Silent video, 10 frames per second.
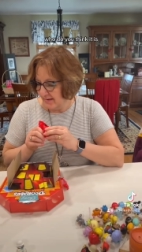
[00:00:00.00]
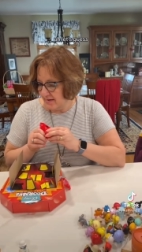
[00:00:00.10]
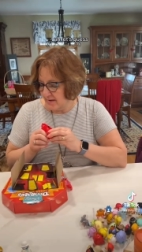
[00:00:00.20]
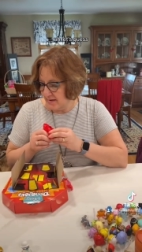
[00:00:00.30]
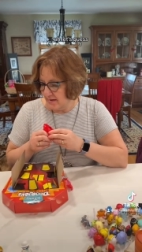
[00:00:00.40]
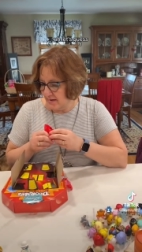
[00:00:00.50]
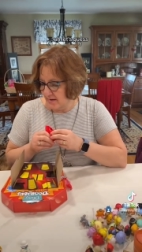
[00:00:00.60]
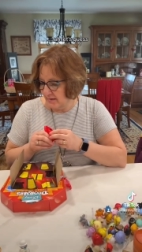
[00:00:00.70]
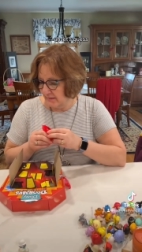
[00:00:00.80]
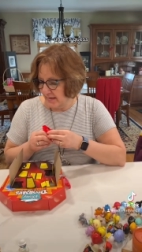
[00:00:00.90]

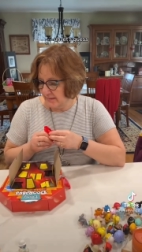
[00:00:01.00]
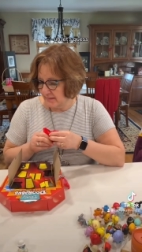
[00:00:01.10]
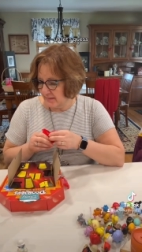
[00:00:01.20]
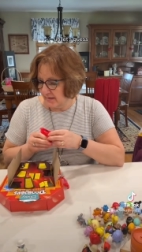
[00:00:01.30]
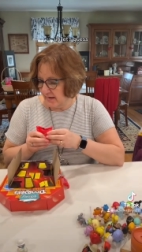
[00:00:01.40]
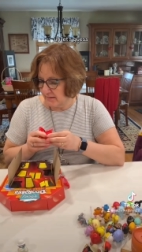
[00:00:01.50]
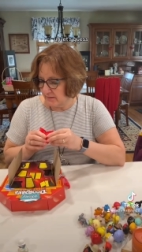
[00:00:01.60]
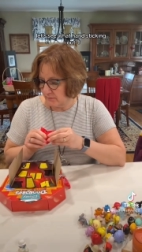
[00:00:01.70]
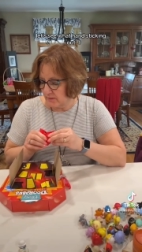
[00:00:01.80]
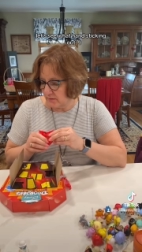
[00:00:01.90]
Let's guess.
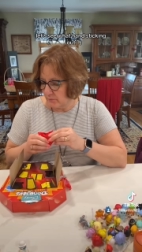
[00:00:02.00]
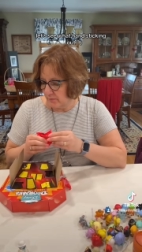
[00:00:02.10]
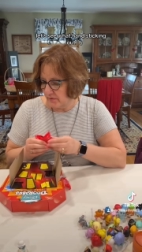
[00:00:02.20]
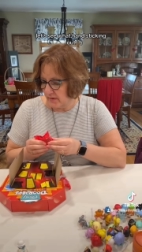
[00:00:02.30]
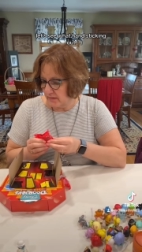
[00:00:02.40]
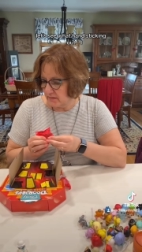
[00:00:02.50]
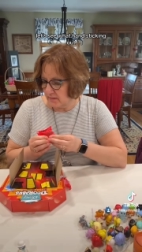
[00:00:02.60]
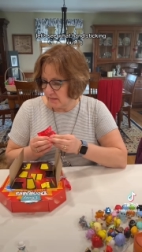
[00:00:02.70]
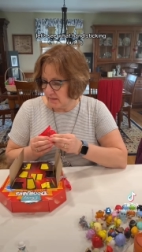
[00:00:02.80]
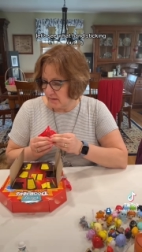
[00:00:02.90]
Let's see. Do we have hands
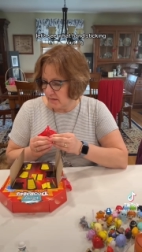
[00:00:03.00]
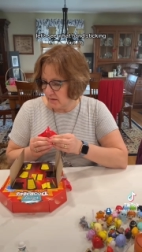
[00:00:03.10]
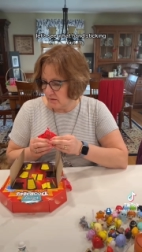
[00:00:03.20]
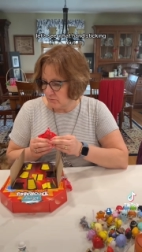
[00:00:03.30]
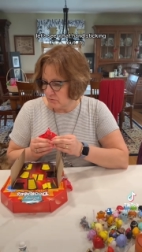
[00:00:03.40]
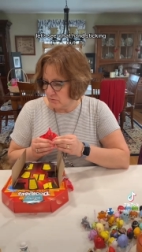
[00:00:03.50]
sticking out?